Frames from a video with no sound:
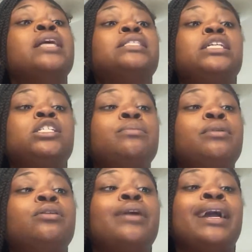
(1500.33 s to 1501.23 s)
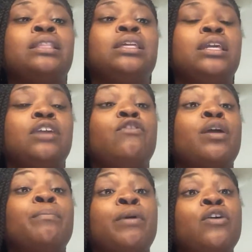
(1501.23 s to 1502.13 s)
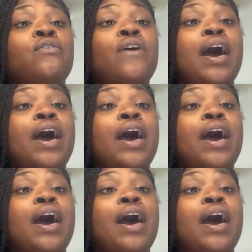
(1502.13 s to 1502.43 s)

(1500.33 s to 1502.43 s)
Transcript: Teachable and Thinkific both